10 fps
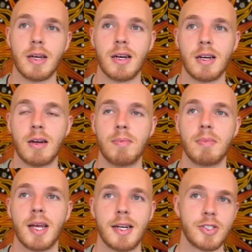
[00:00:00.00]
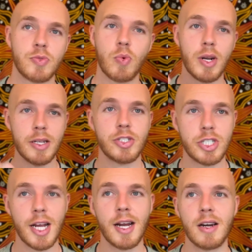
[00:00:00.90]
and I just wanted to
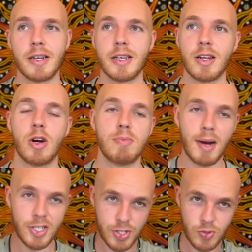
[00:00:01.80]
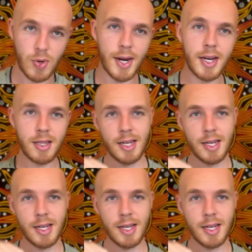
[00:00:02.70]
share, you know, my strength.